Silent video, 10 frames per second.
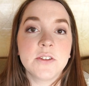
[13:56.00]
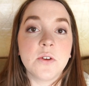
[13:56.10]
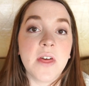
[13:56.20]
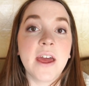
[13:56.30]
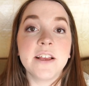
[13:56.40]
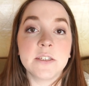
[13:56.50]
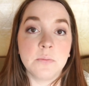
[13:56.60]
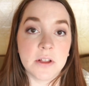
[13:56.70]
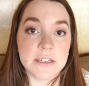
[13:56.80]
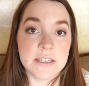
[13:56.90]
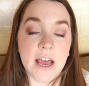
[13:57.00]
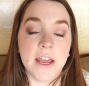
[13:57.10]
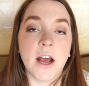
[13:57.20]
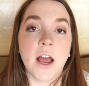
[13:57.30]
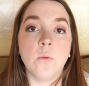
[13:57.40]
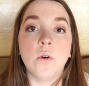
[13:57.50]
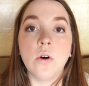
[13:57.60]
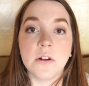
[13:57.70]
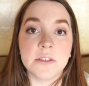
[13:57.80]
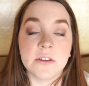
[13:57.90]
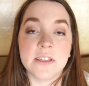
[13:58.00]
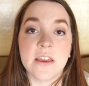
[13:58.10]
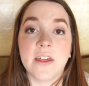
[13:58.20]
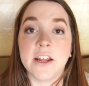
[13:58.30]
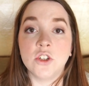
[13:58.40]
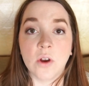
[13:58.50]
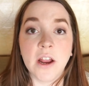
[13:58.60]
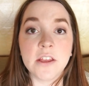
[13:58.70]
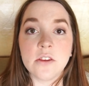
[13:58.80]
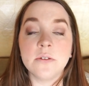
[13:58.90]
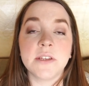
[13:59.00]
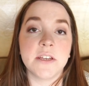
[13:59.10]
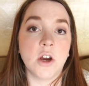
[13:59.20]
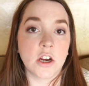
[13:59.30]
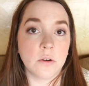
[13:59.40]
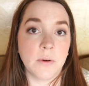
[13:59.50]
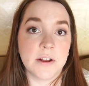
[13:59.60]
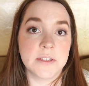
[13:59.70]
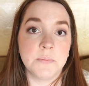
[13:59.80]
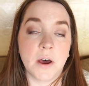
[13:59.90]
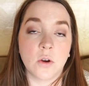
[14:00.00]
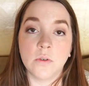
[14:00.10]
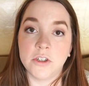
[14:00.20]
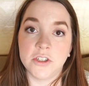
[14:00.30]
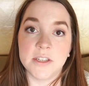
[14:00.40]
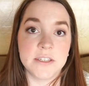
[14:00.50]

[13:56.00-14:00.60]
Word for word: so that is a plus side. I will also say that I try to use a Dr. Brown's bottle, which is a